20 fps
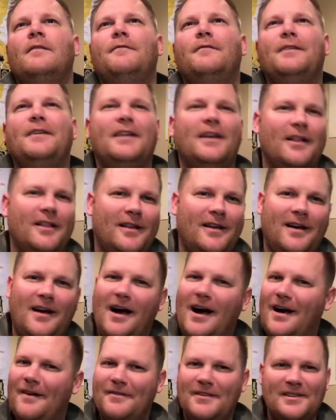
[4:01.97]
Vanilla,
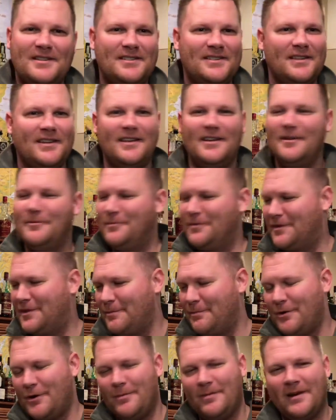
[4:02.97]
obviously, with
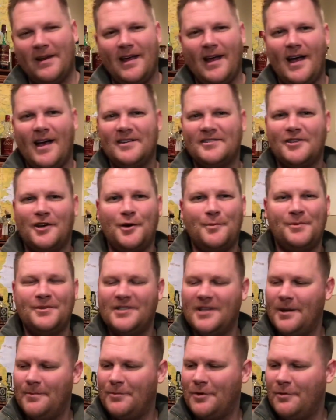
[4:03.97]
the bourbon cask,
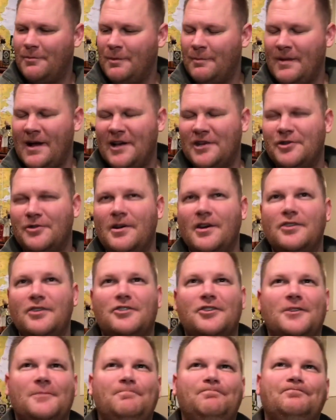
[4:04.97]
100% bourbon
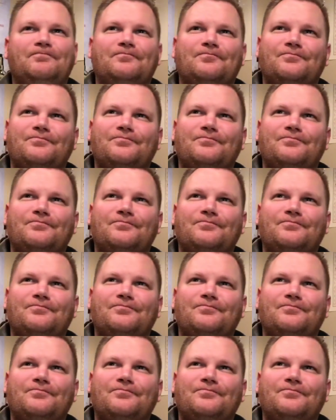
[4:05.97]
maturation.